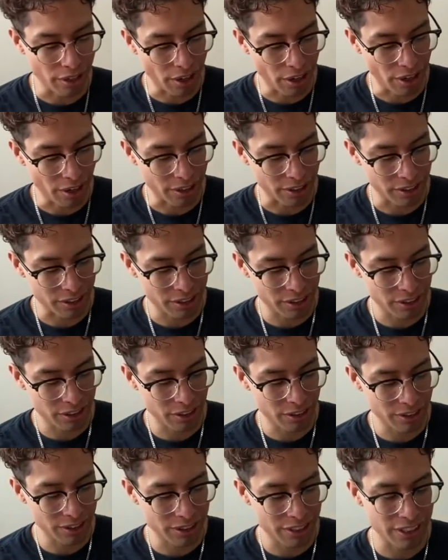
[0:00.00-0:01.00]
August
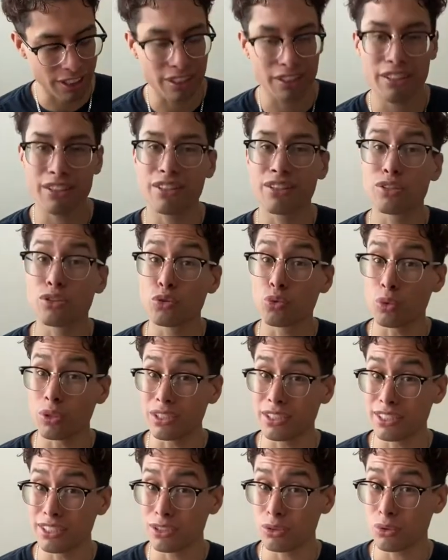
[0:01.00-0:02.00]
13th,
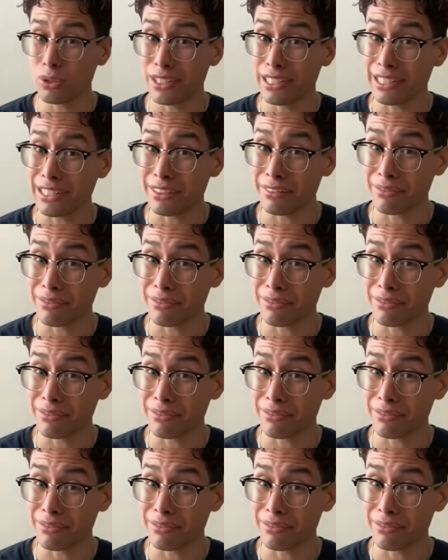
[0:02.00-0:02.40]
2020